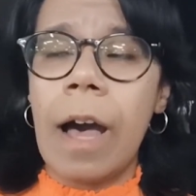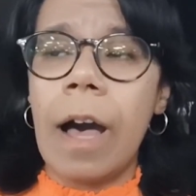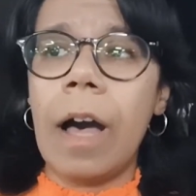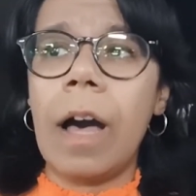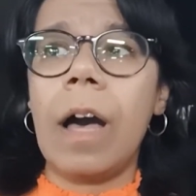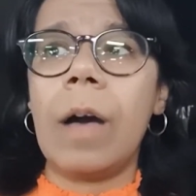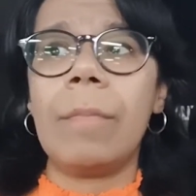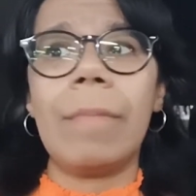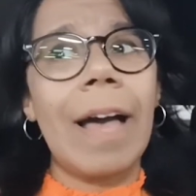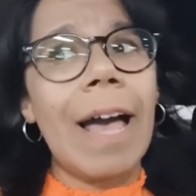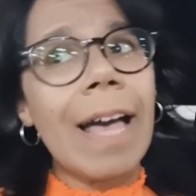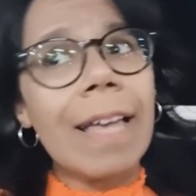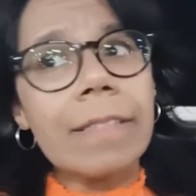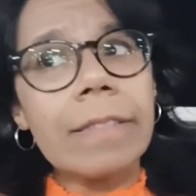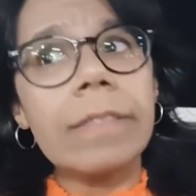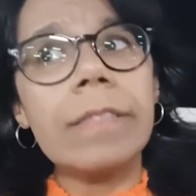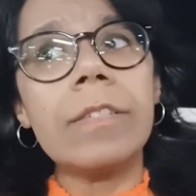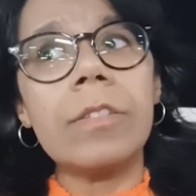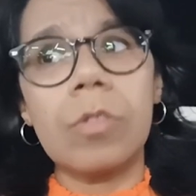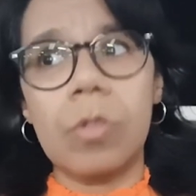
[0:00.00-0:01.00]

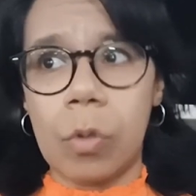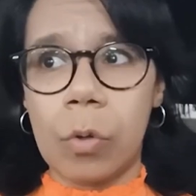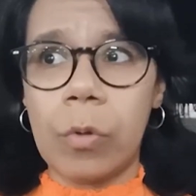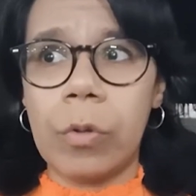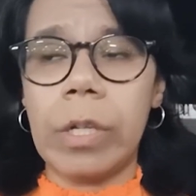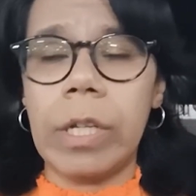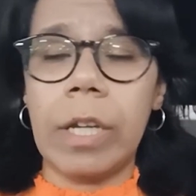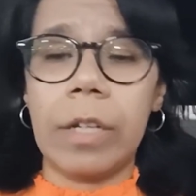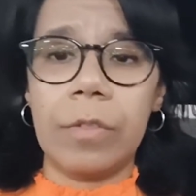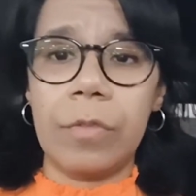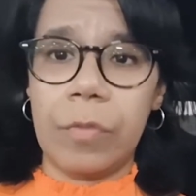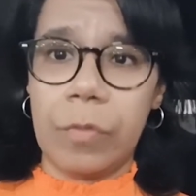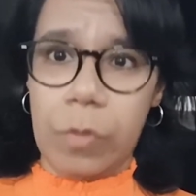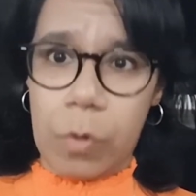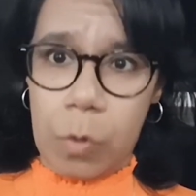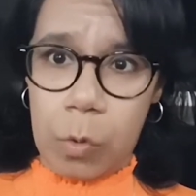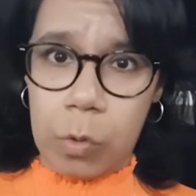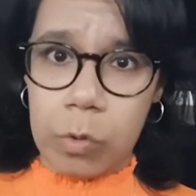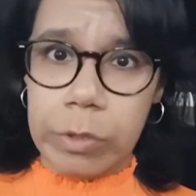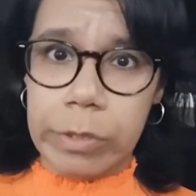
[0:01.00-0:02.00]
As the story
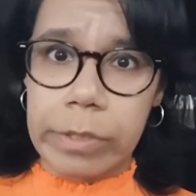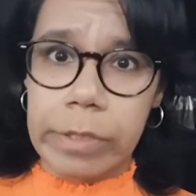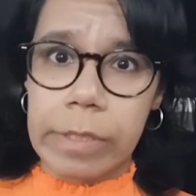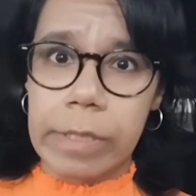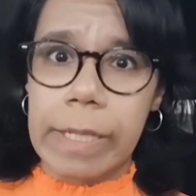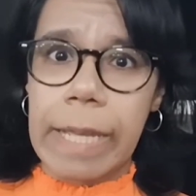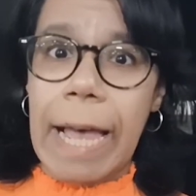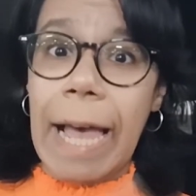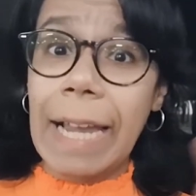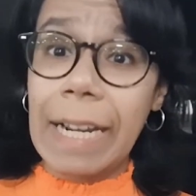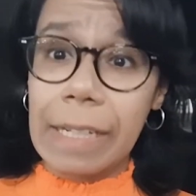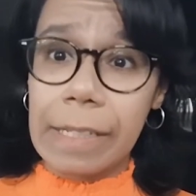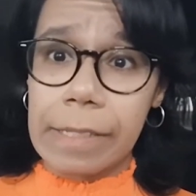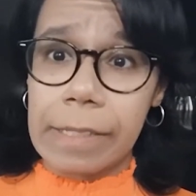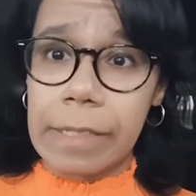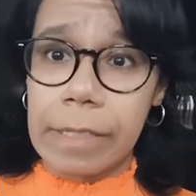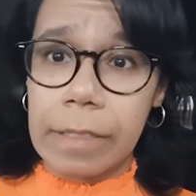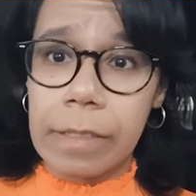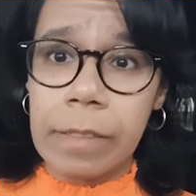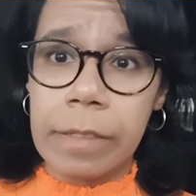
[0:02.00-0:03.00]
unfolds,
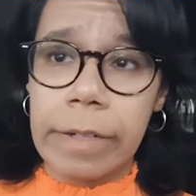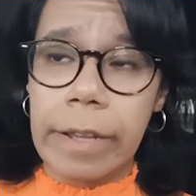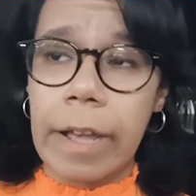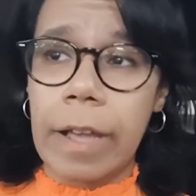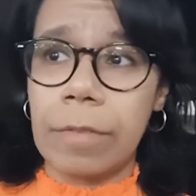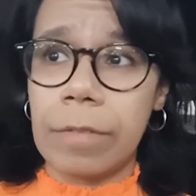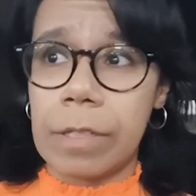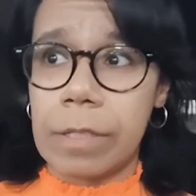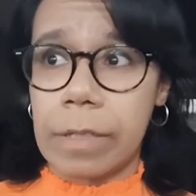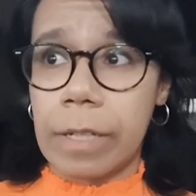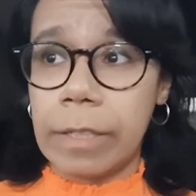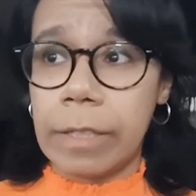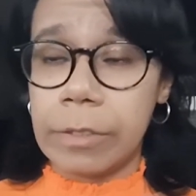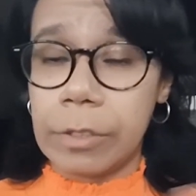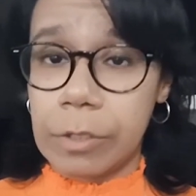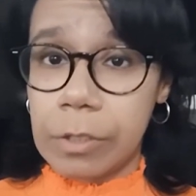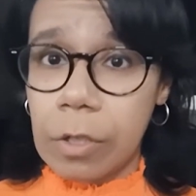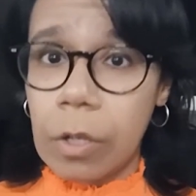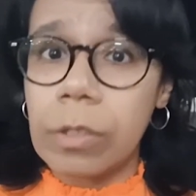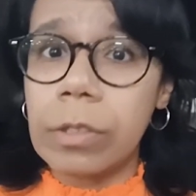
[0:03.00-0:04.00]
Alison, Ava's
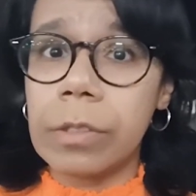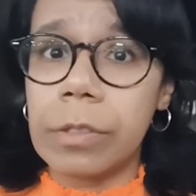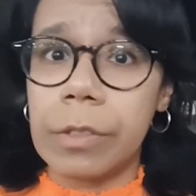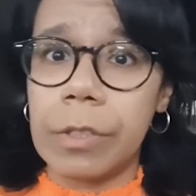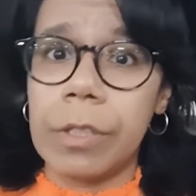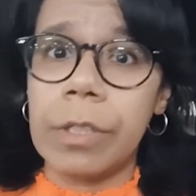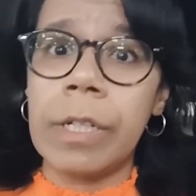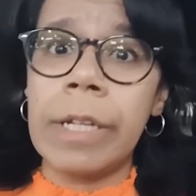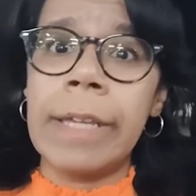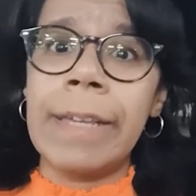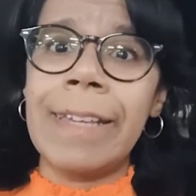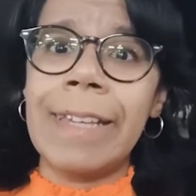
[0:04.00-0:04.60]
elder daughter,